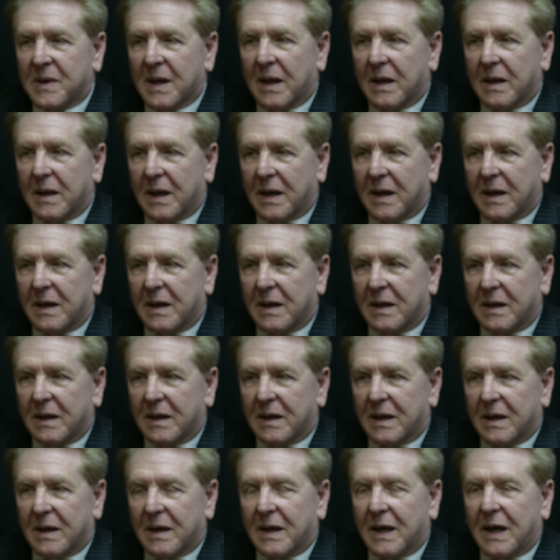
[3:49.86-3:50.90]
that
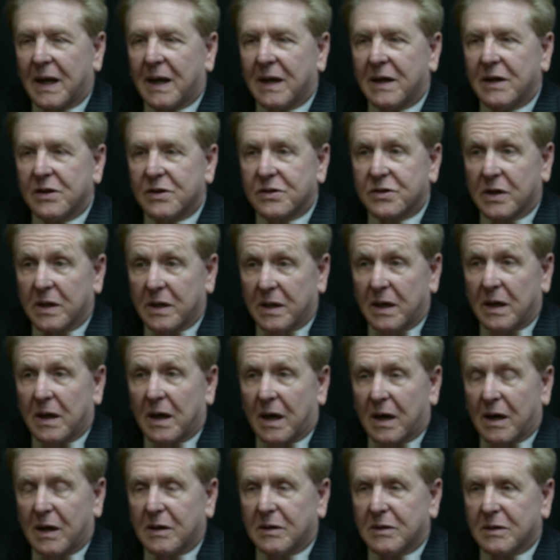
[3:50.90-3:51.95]
I hadn't seen in a
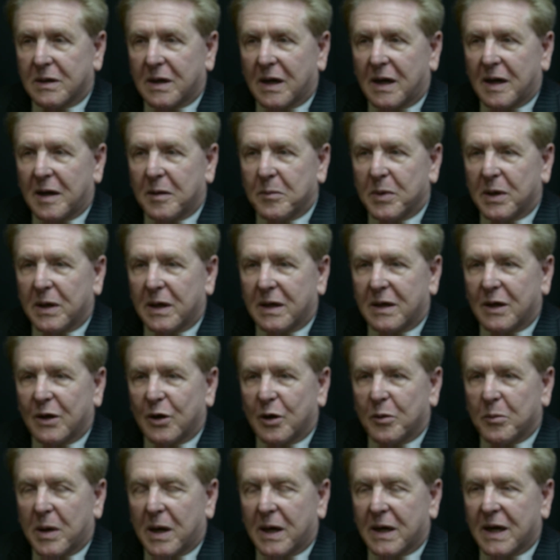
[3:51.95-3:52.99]
long time, and I told
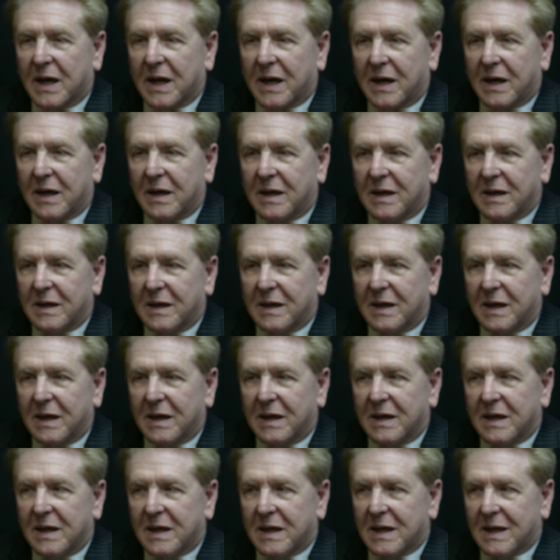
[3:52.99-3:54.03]
him I'd had it done, and
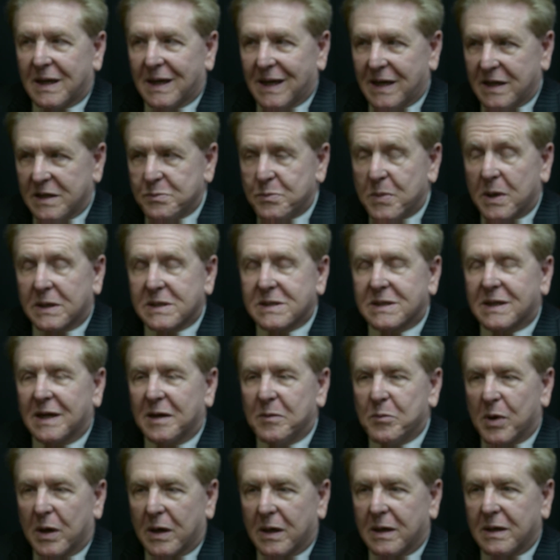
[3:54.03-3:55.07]
he's my
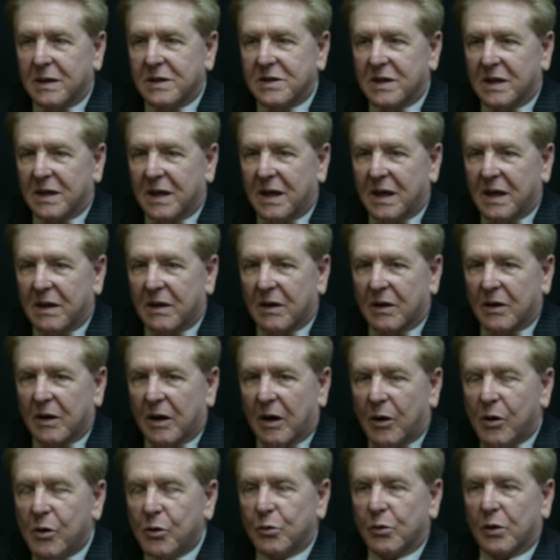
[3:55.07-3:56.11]
same age, and he thought,
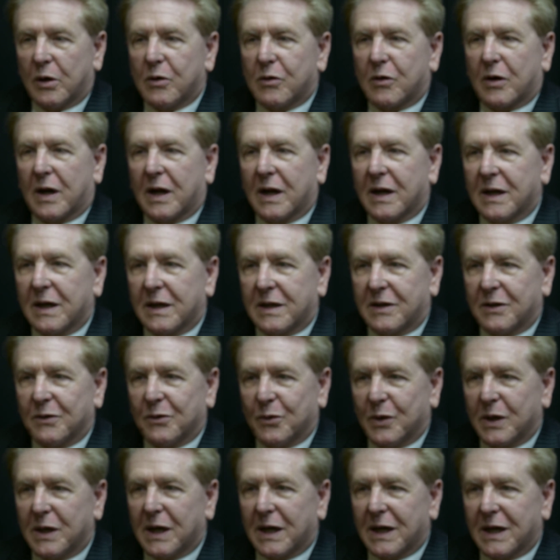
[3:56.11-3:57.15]
oh Lord,
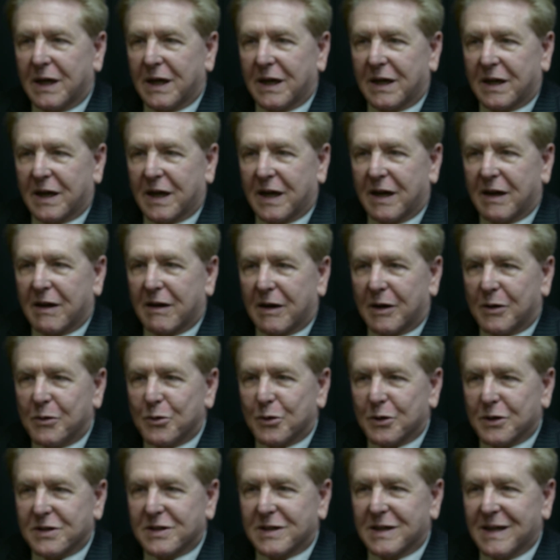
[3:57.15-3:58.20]
we got to get together. I
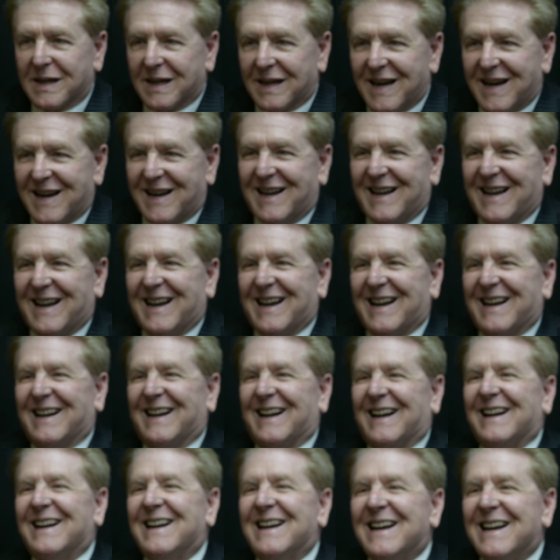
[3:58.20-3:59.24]
want to see
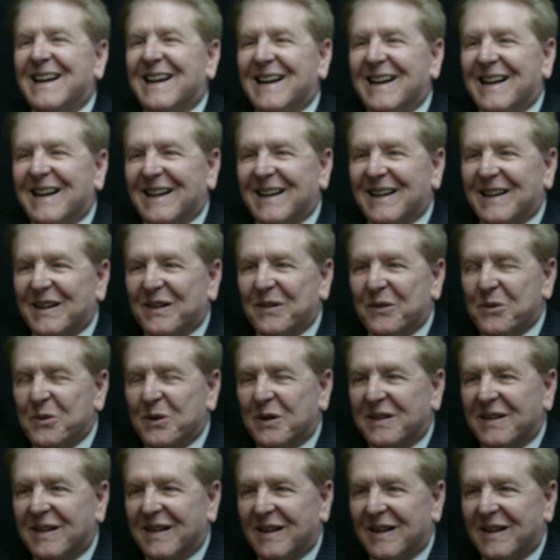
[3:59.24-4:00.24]
what the